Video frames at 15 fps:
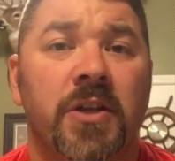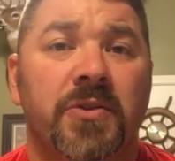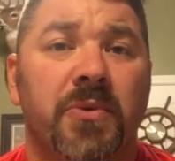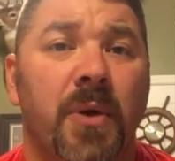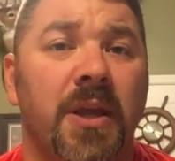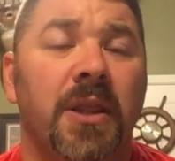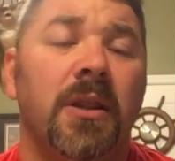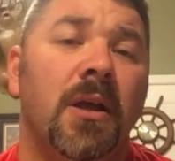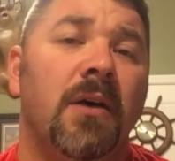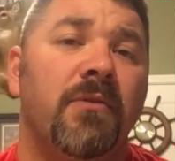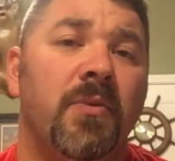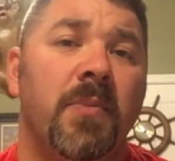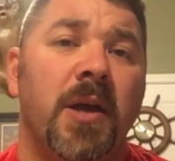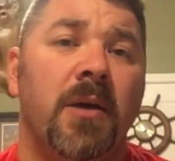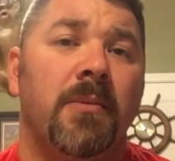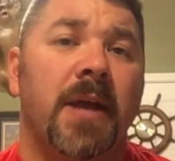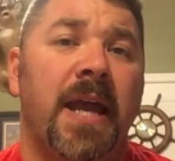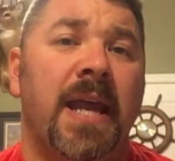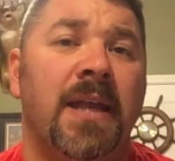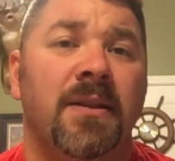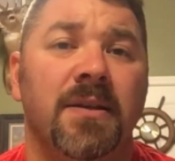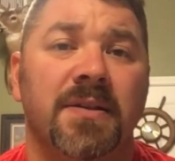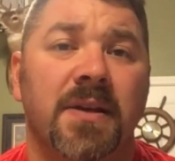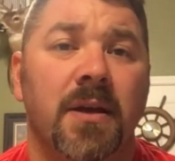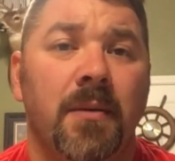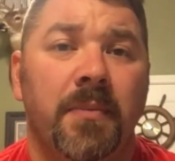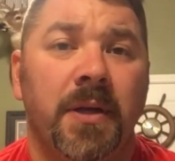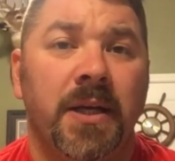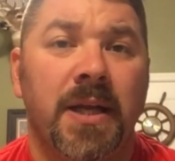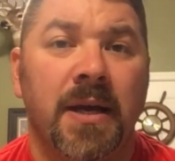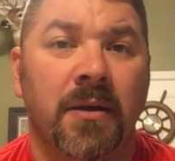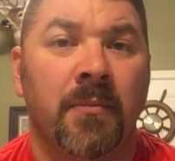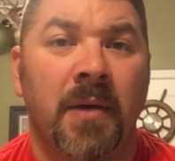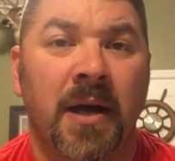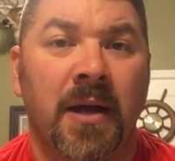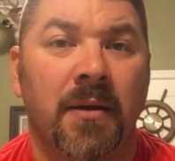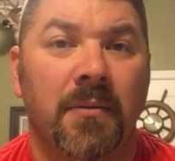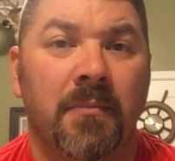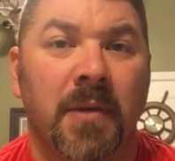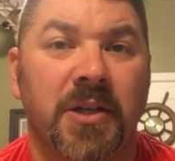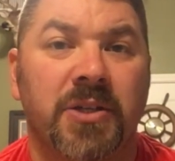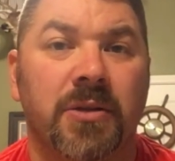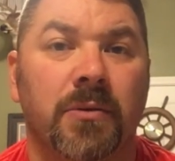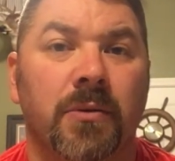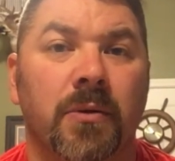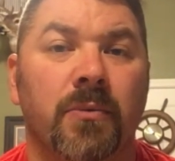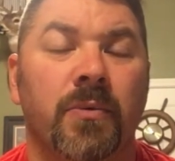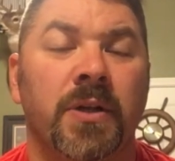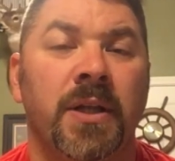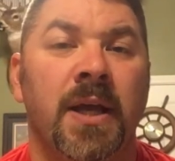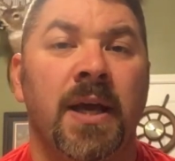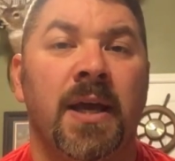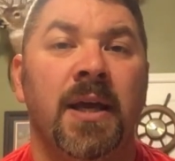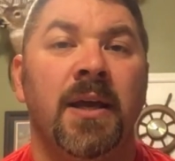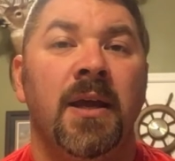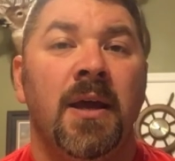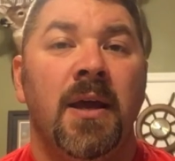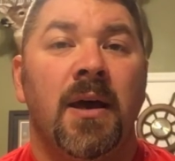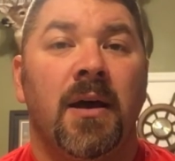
So I'd love to be able to hand this company down to my children one day.